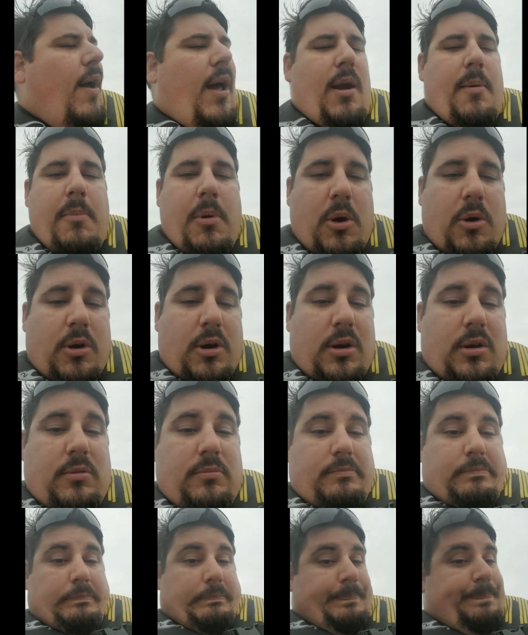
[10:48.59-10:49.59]
motor,
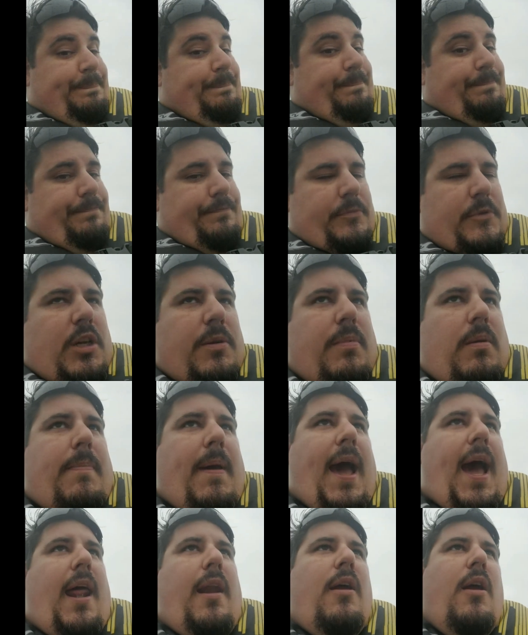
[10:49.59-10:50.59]
could be
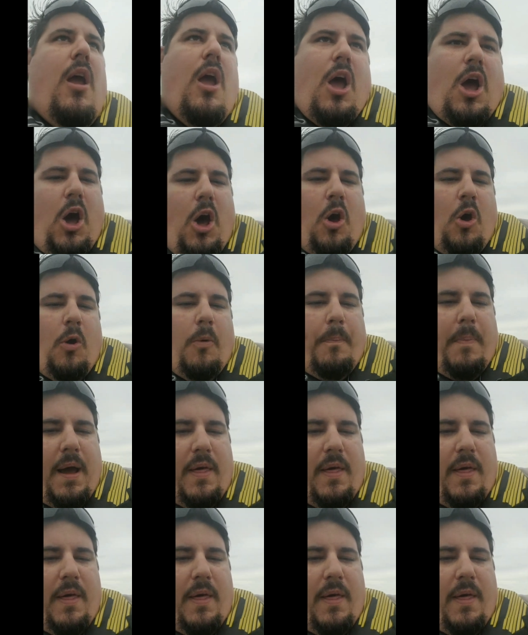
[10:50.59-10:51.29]
bad. Oh, by the